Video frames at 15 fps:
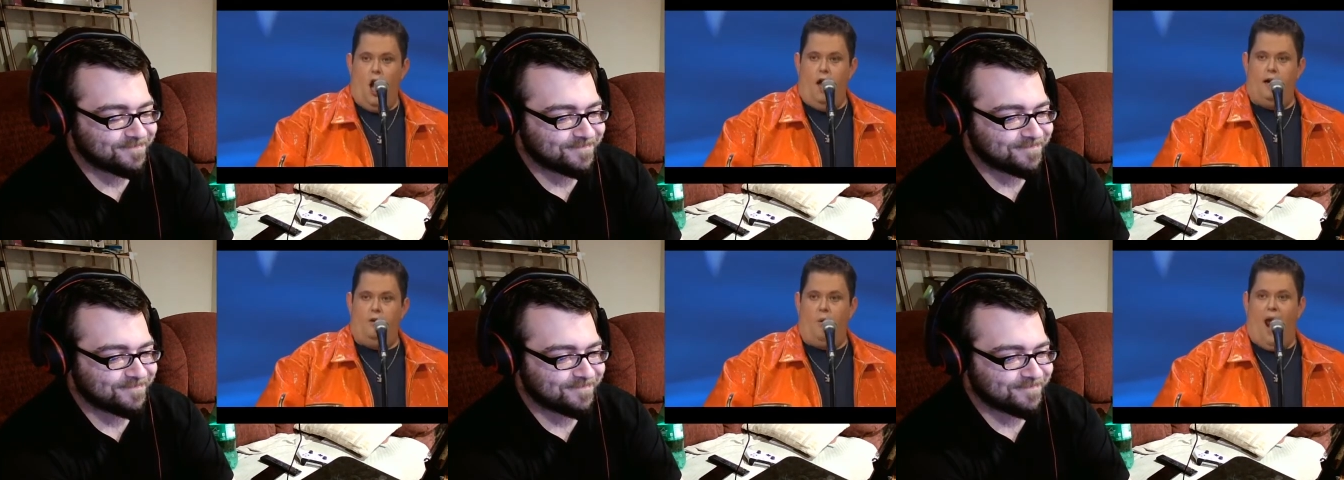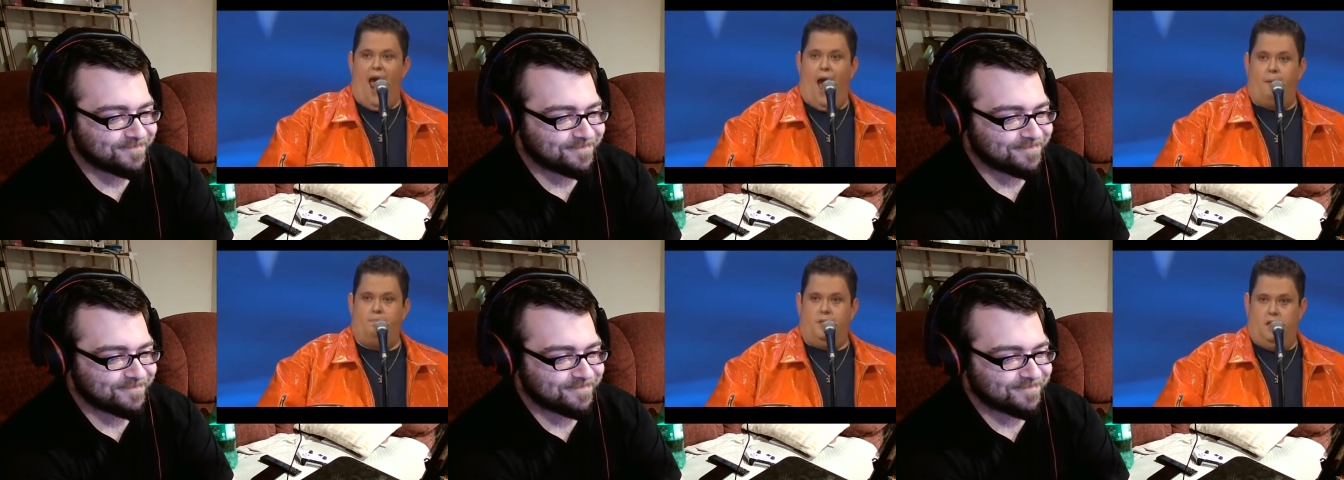
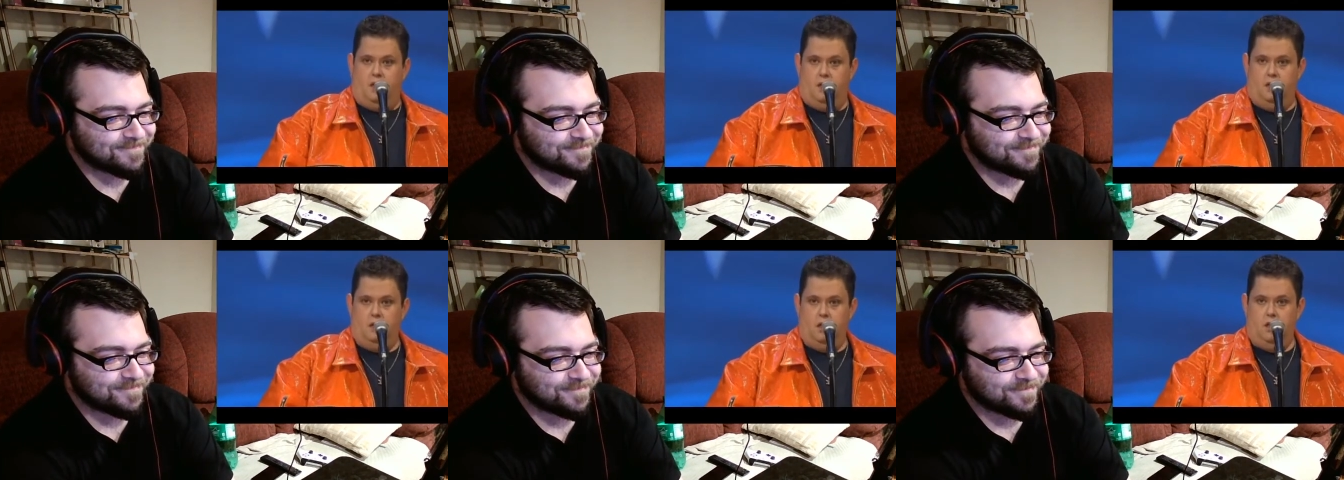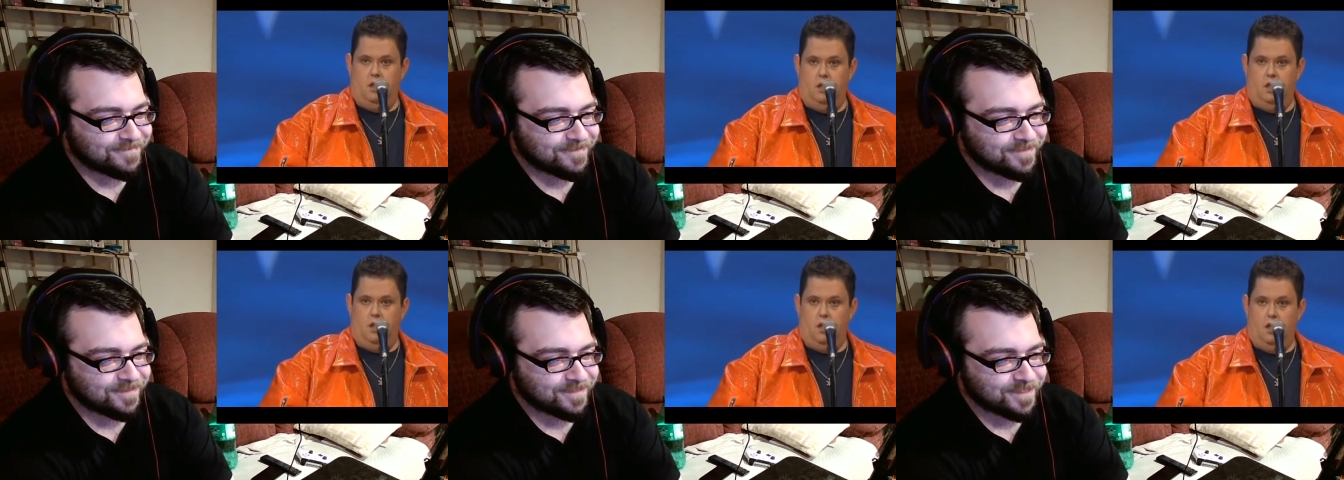Speaker 1: unwrapped,
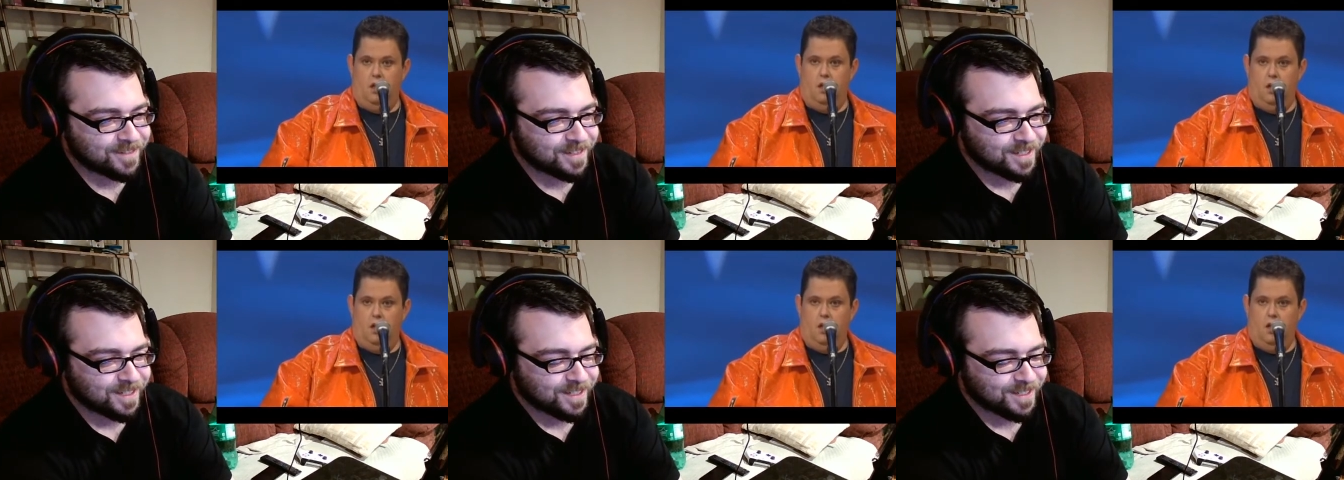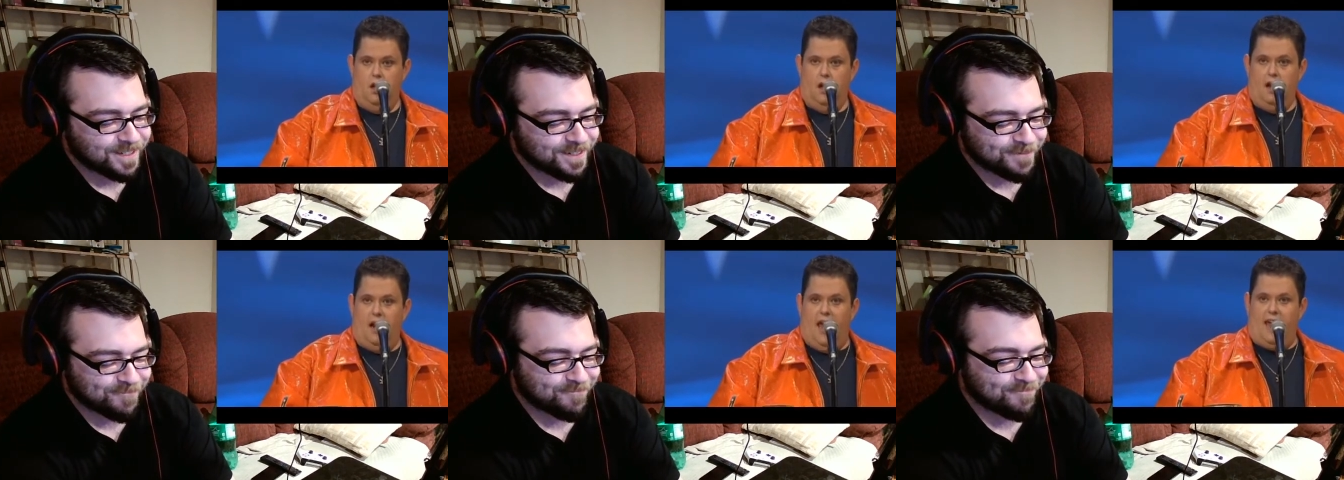
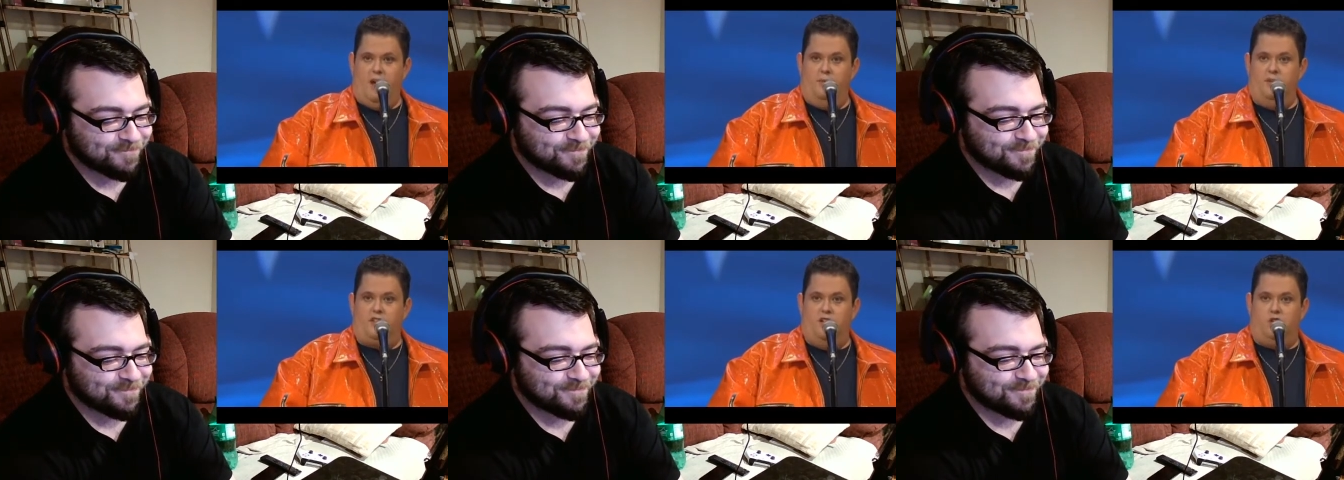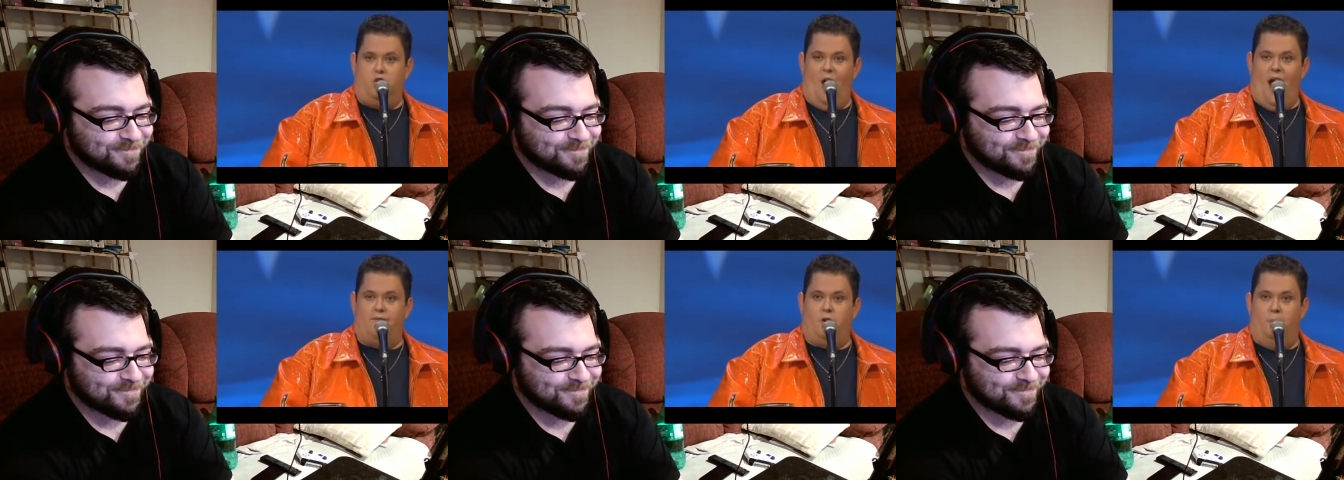like it was a
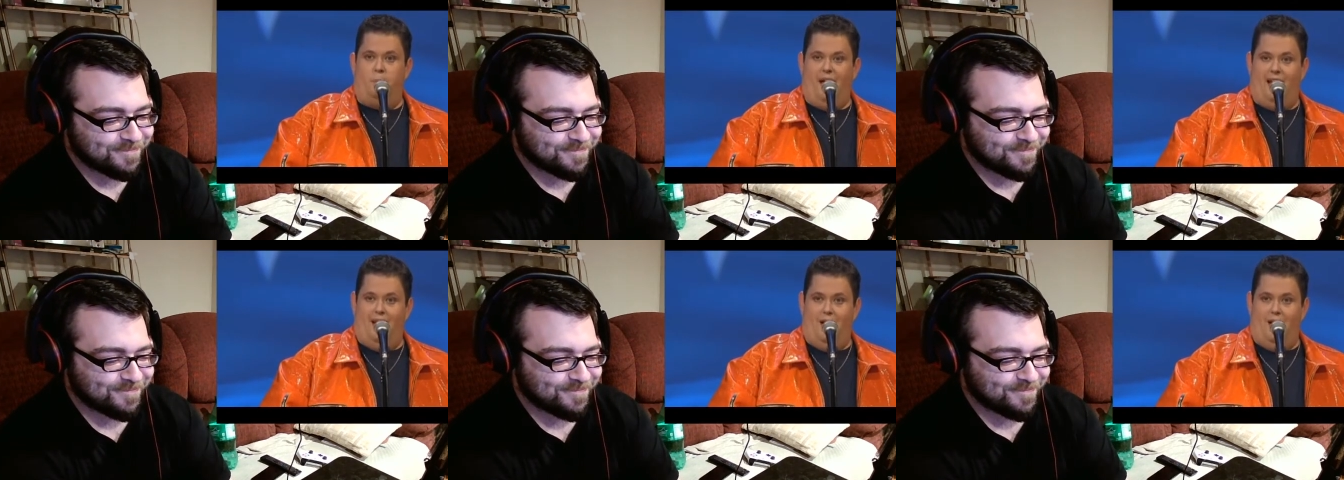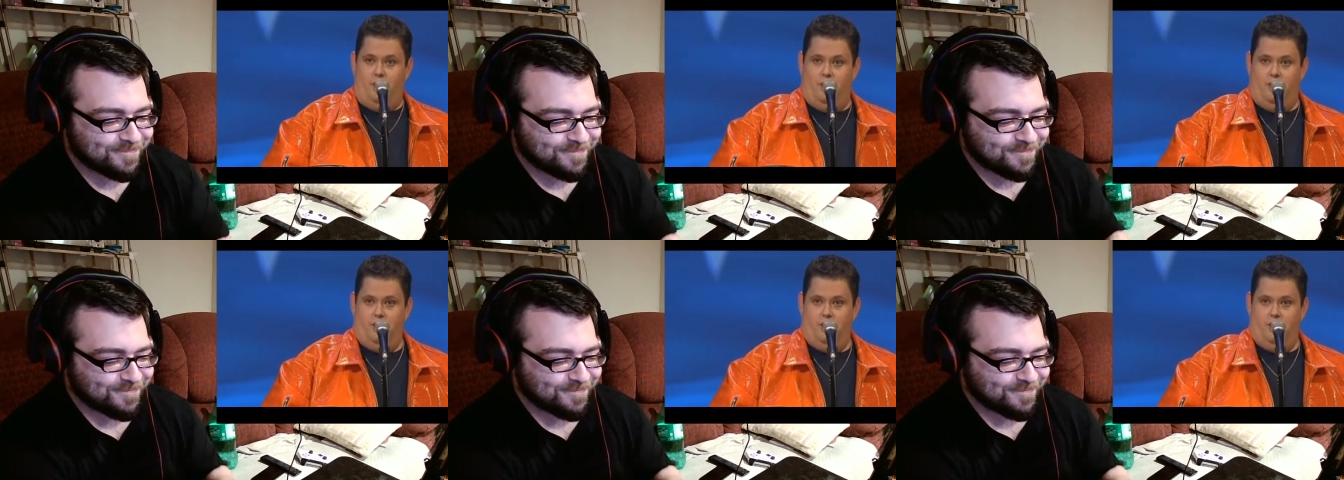travel pillow.